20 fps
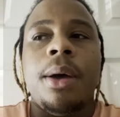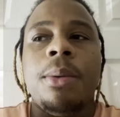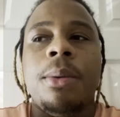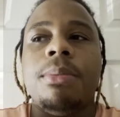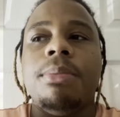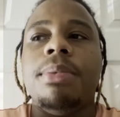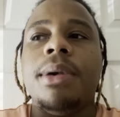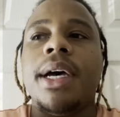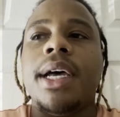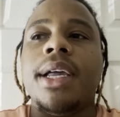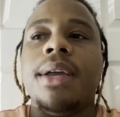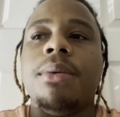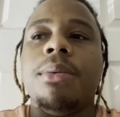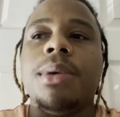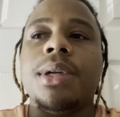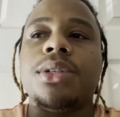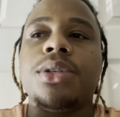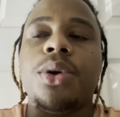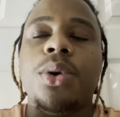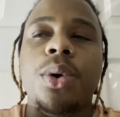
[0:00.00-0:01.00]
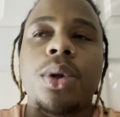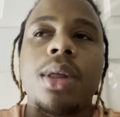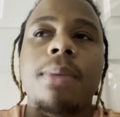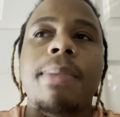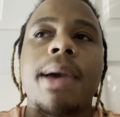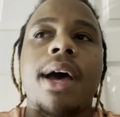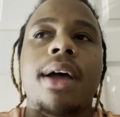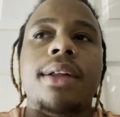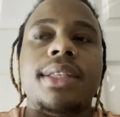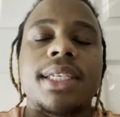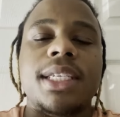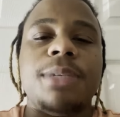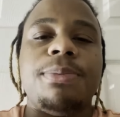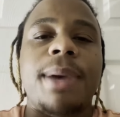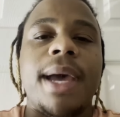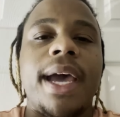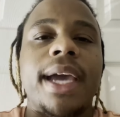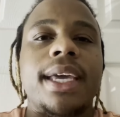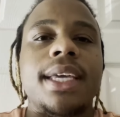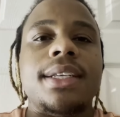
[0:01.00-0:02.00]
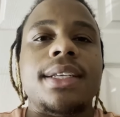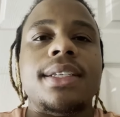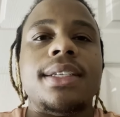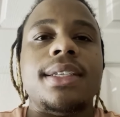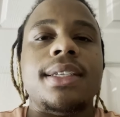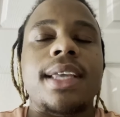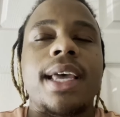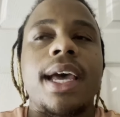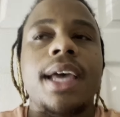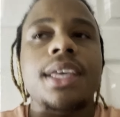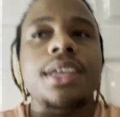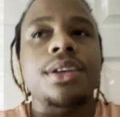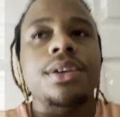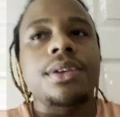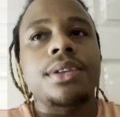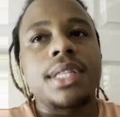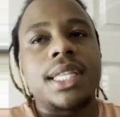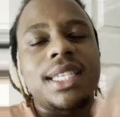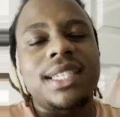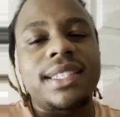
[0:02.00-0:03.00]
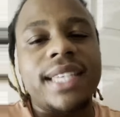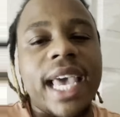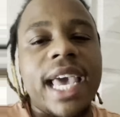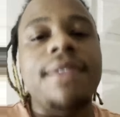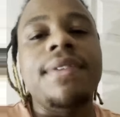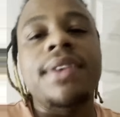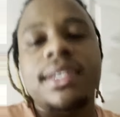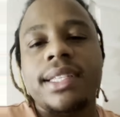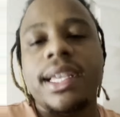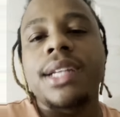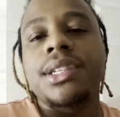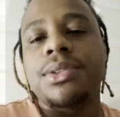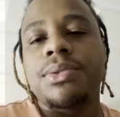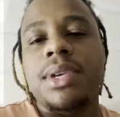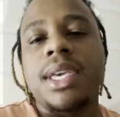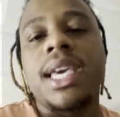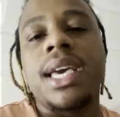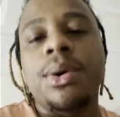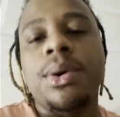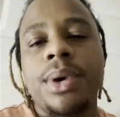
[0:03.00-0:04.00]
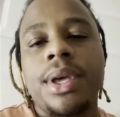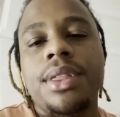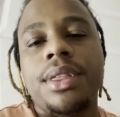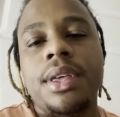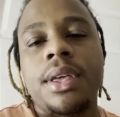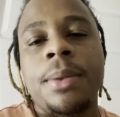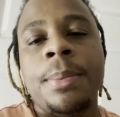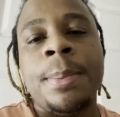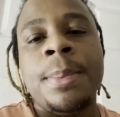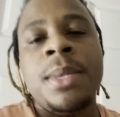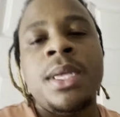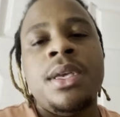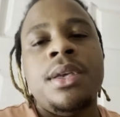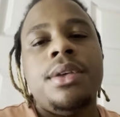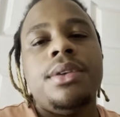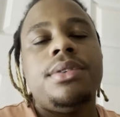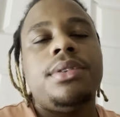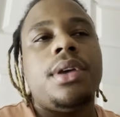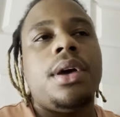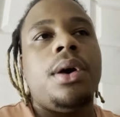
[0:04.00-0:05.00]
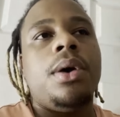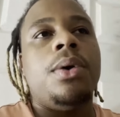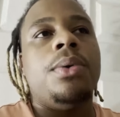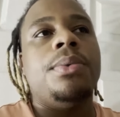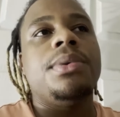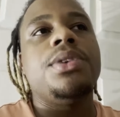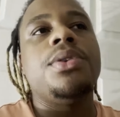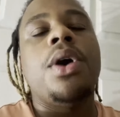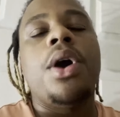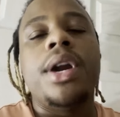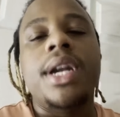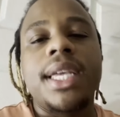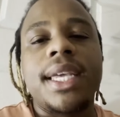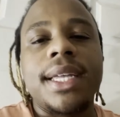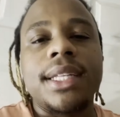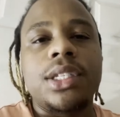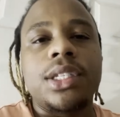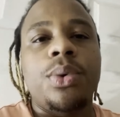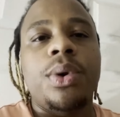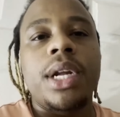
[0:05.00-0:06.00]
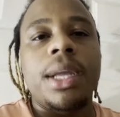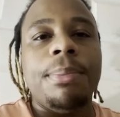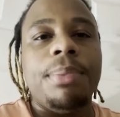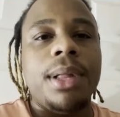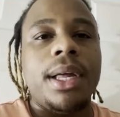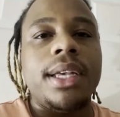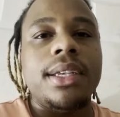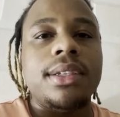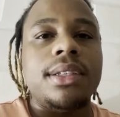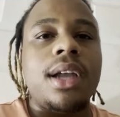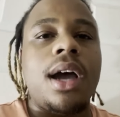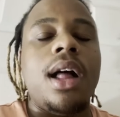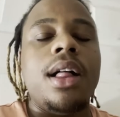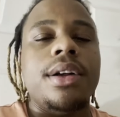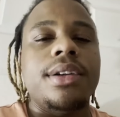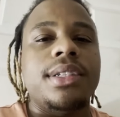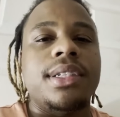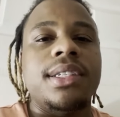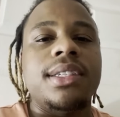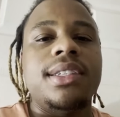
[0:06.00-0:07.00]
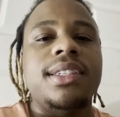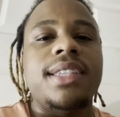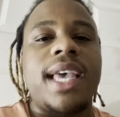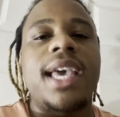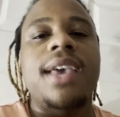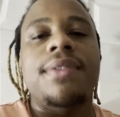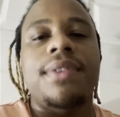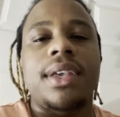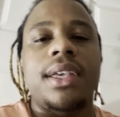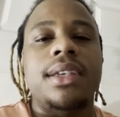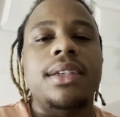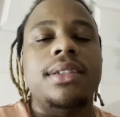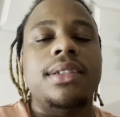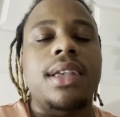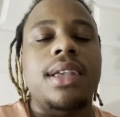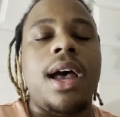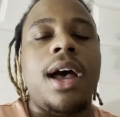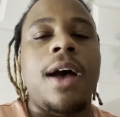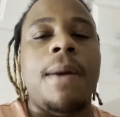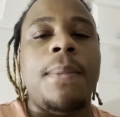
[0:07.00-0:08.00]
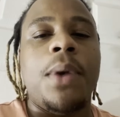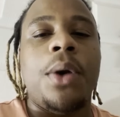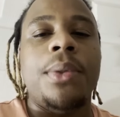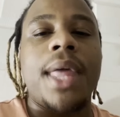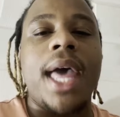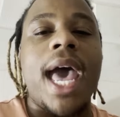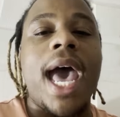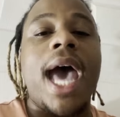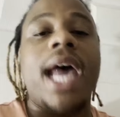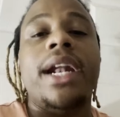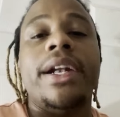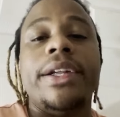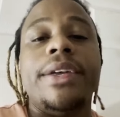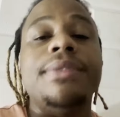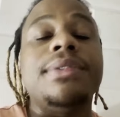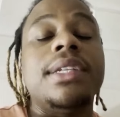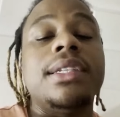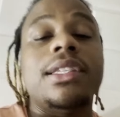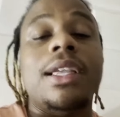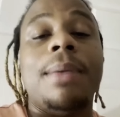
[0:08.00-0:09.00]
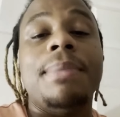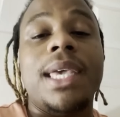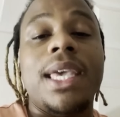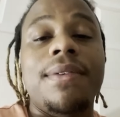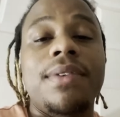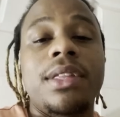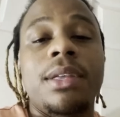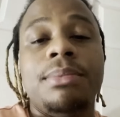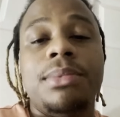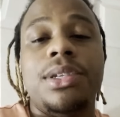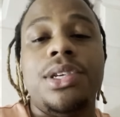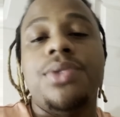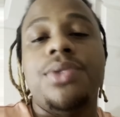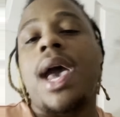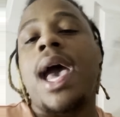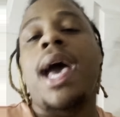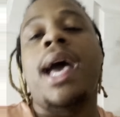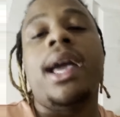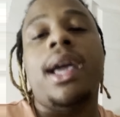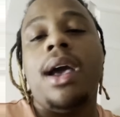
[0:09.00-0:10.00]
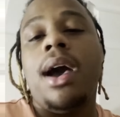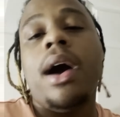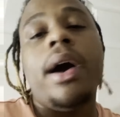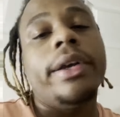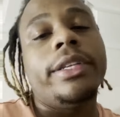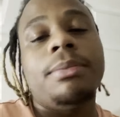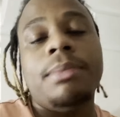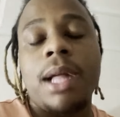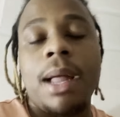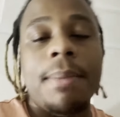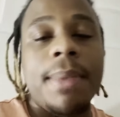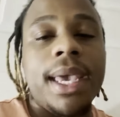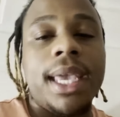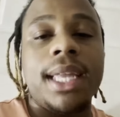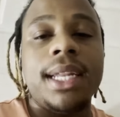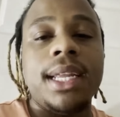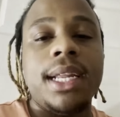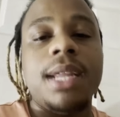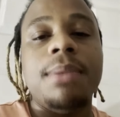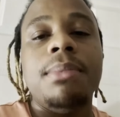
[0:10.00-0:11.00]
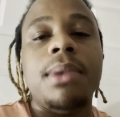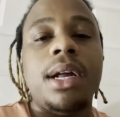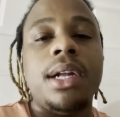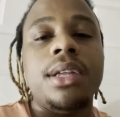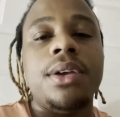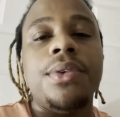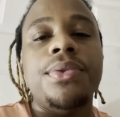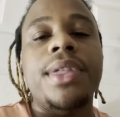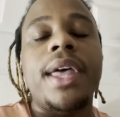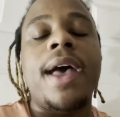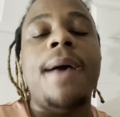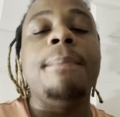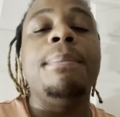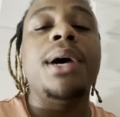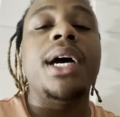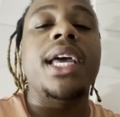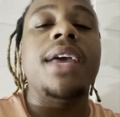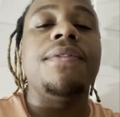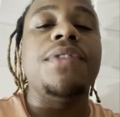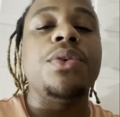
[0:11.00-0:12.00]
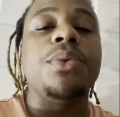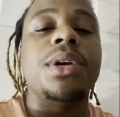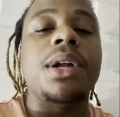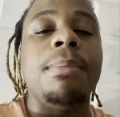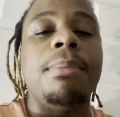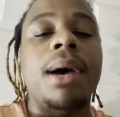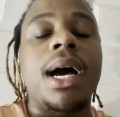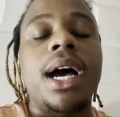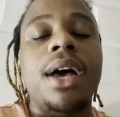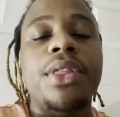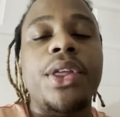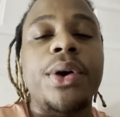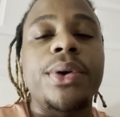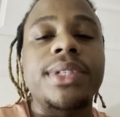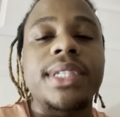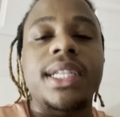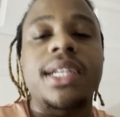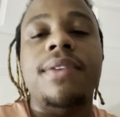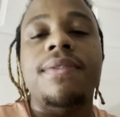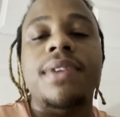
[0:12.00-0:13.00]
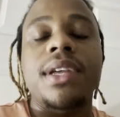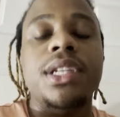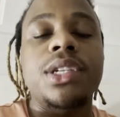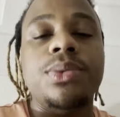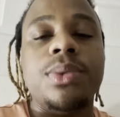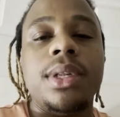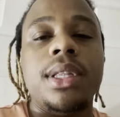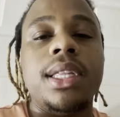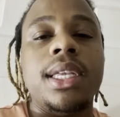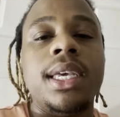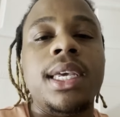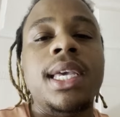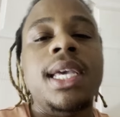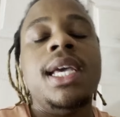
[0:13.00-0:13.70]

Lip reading: But what's cool about this package is that the savings that you get with it. So you already get $20+ in savings on the additives, since I'm giving them to you at cost. I'm not making any money on that. But if you were to buy those individually,